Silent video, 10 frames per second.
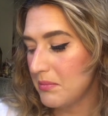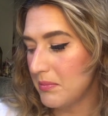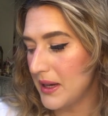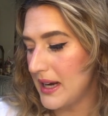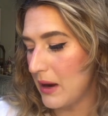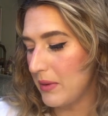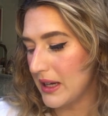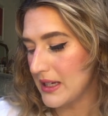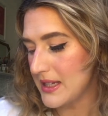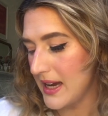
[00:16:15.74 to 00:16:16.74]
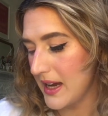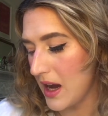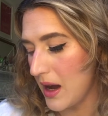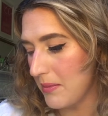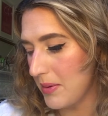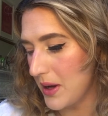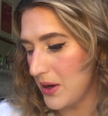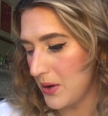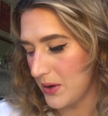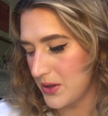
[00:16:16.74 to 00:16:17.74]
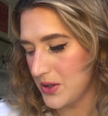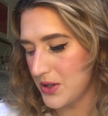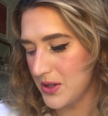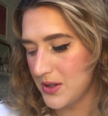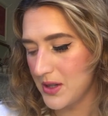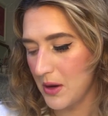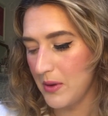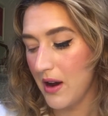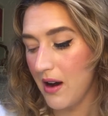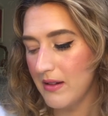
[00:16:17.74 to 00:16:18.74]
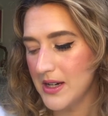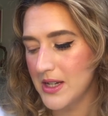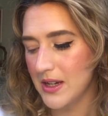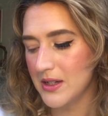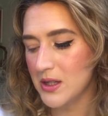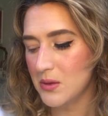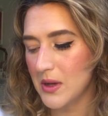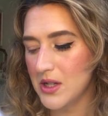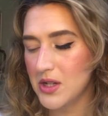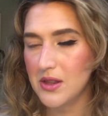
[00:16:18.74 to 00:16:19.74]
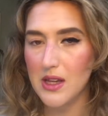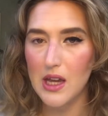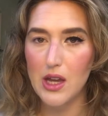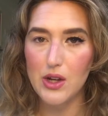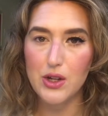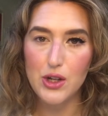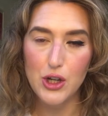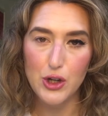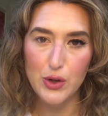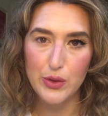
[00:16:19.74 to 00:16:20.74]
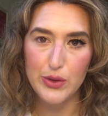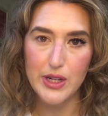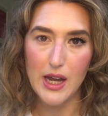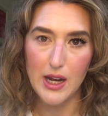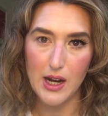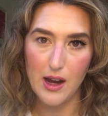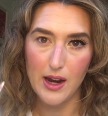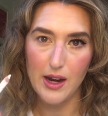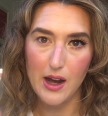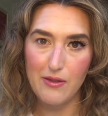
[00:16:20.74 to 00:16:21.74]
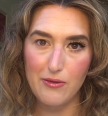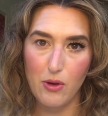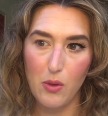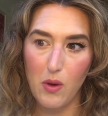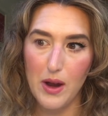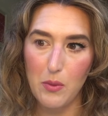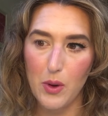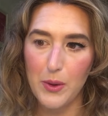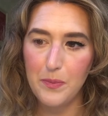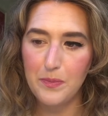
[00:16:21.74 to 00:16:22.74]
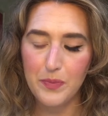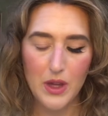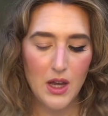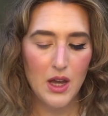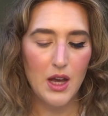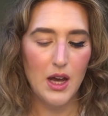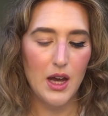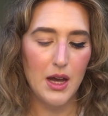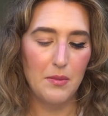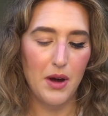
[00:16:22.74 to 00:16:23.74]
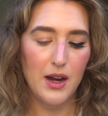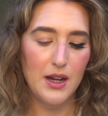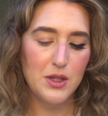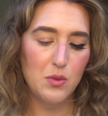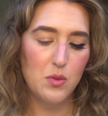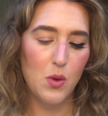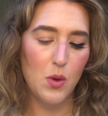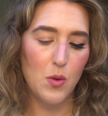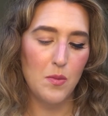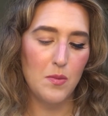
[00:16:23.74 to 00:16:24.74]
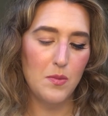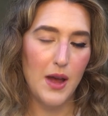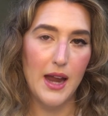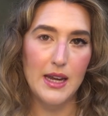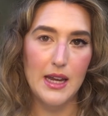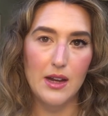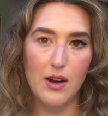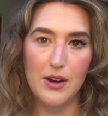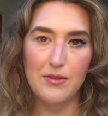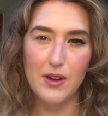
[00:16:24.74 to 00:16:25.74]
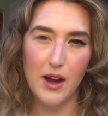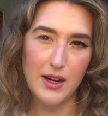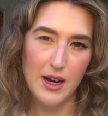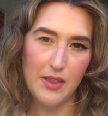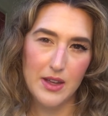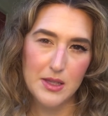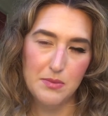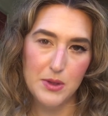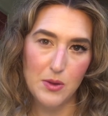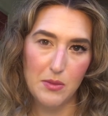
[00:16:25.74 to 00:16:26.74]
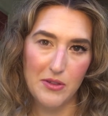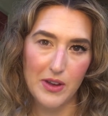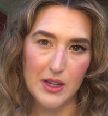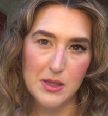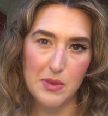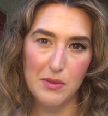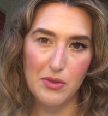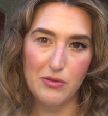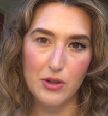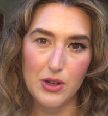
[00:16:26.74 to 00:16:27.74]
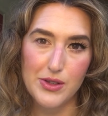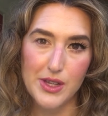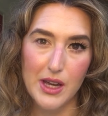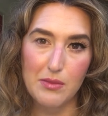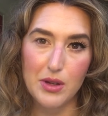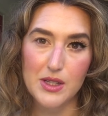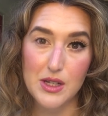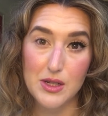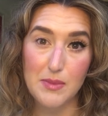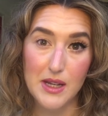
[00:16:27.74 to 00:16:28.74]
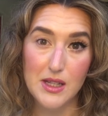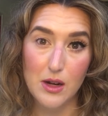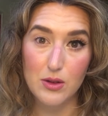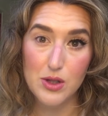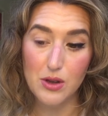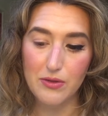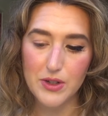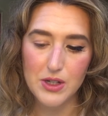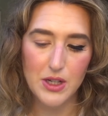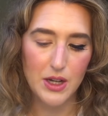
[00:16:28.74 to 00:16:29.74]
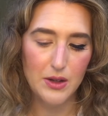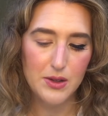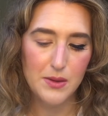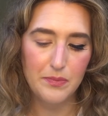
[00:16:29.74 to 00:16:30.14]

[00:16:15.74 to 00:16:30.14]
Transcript: But now we're going to take it up a notch. So we are actually going to switch the nude inner liner for a white one. I like to warm any kind of liner like this between my fingers a bit before using it, because it just makes it a lot softer to use.